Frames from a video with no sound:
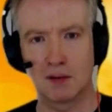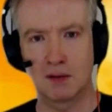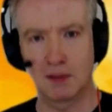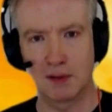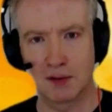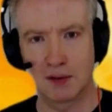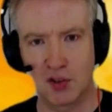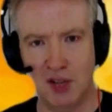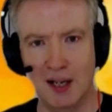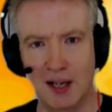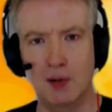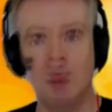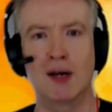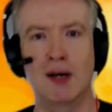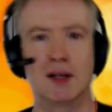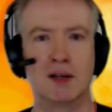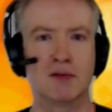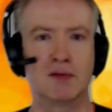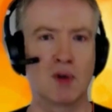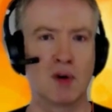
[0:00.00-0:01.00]

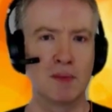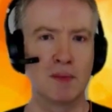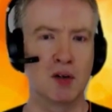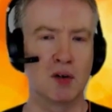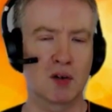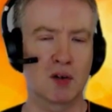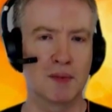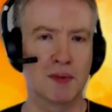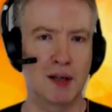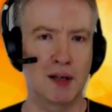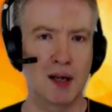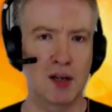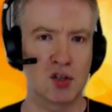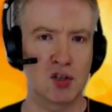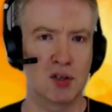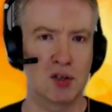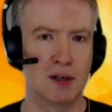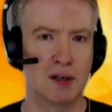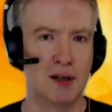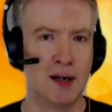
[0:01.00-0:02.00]
generated from the
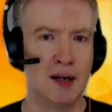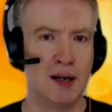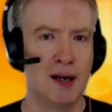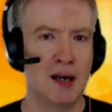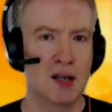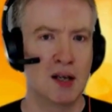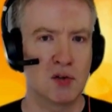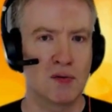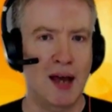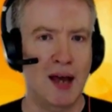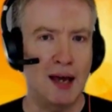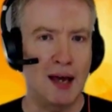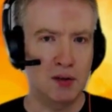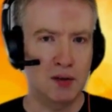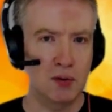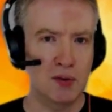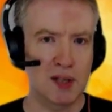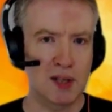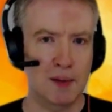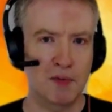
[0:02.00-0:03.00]
documentation. So we had to
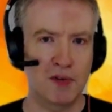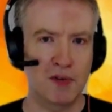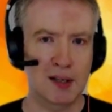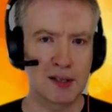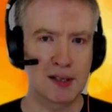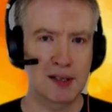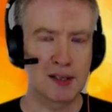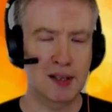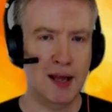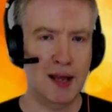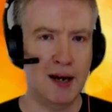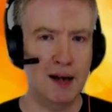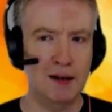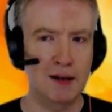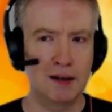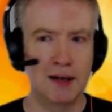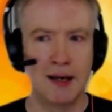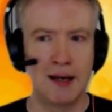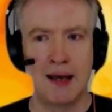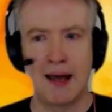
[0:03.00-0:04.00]
do some fixes there,
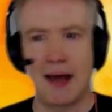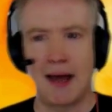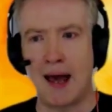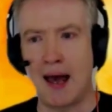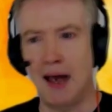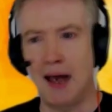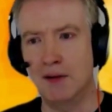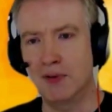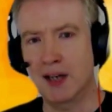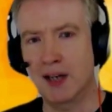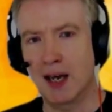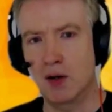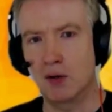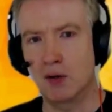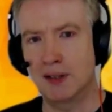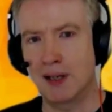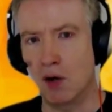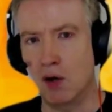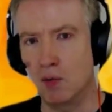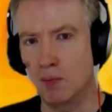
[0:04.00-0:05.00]
and we
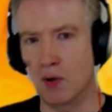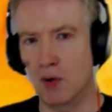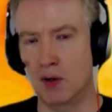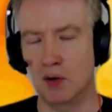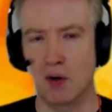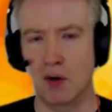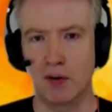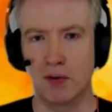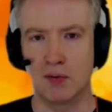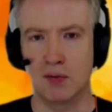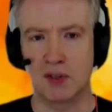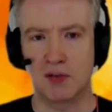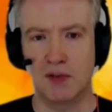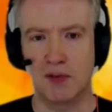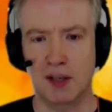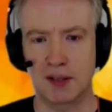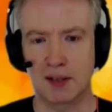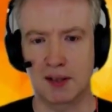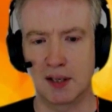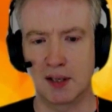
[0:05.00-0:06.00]
cannot downport all those
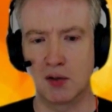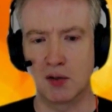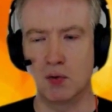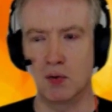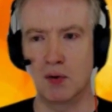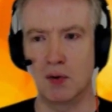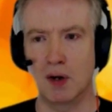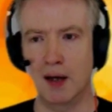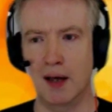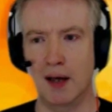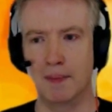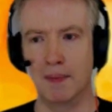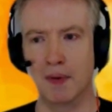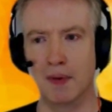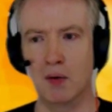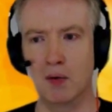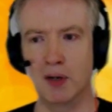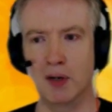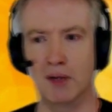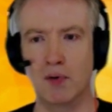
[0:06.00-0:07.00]
fixes to um,
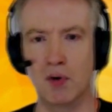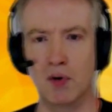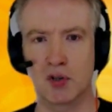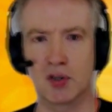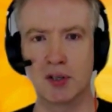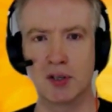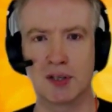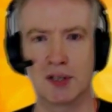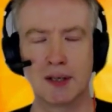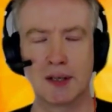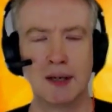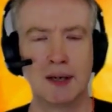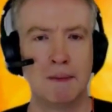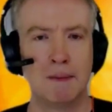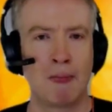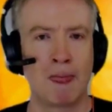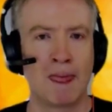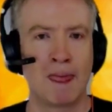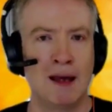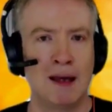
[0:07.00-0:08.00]
older versions.
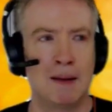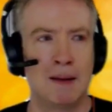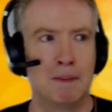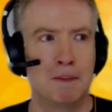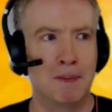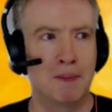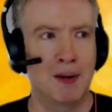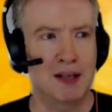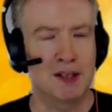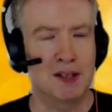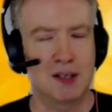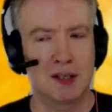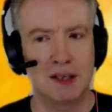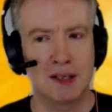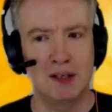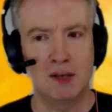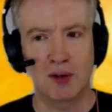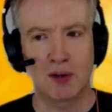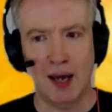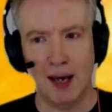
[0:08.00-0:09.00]
But
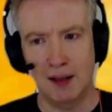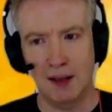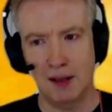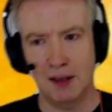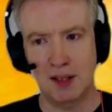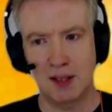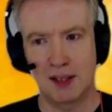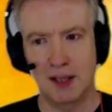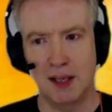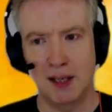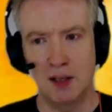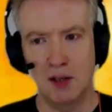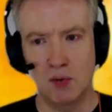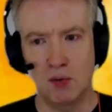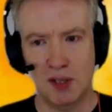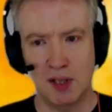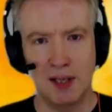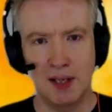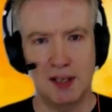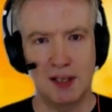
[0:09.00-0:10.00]
you can still
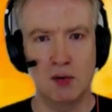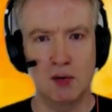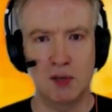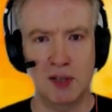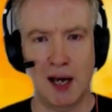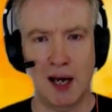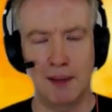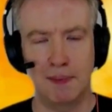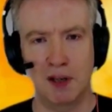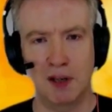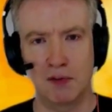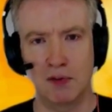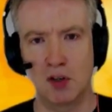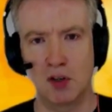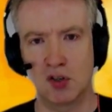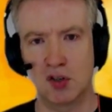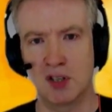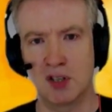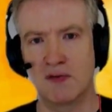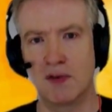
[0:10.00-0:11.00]
use these new type
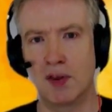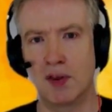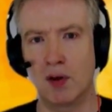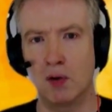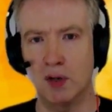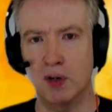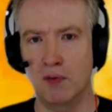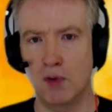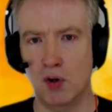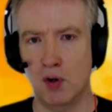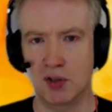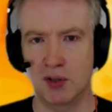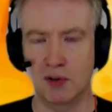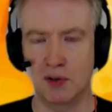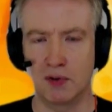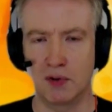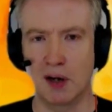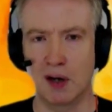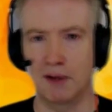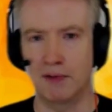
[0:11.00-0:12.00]
definitions with older versions
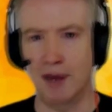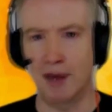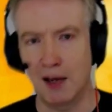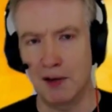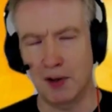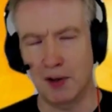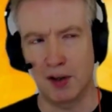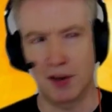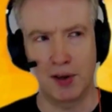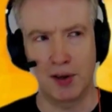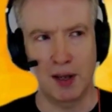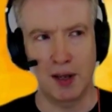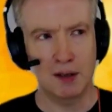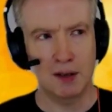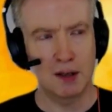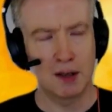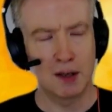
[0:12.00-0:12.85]
of U I five, I think,